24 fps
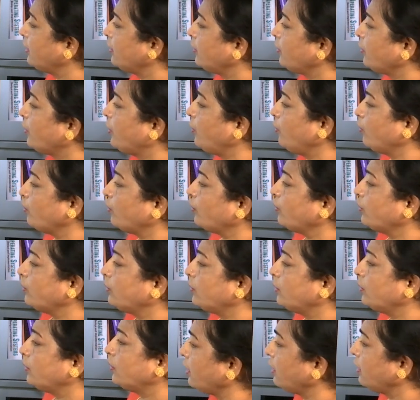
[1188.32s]
Q.
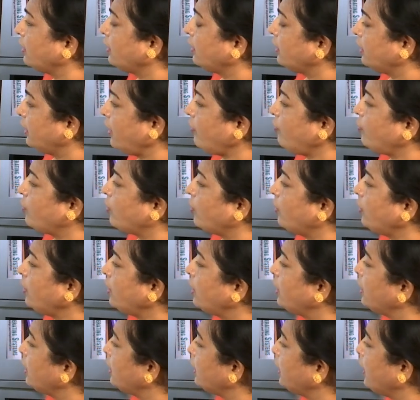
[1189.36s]
Therefore,
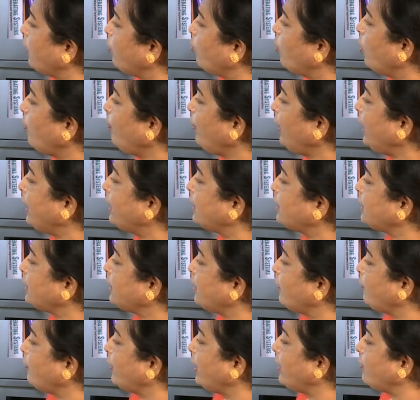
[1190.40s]
the OP is
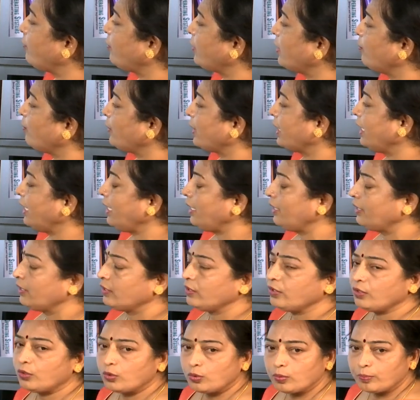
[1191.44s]
different from ray
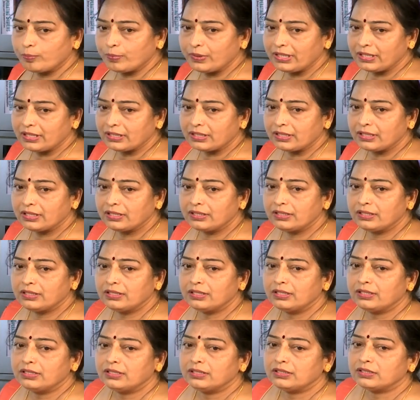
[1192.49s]
QP.
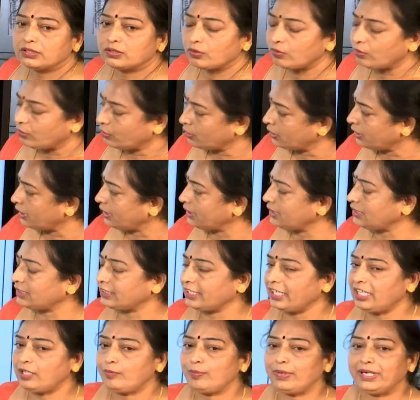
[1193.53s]
So, this
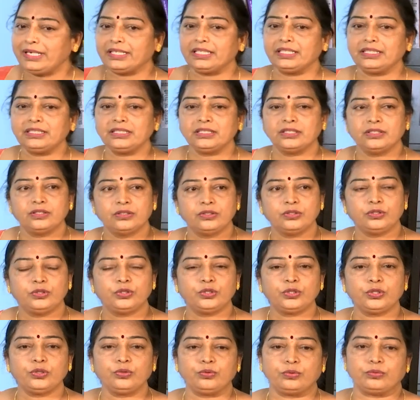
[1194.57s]
statement is
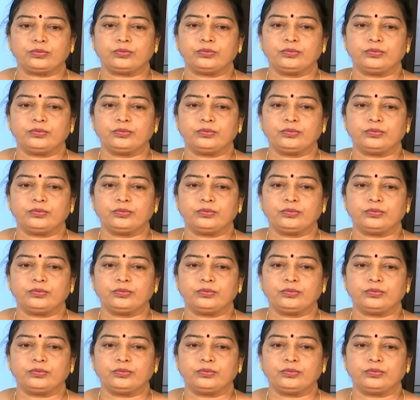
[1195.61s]
true.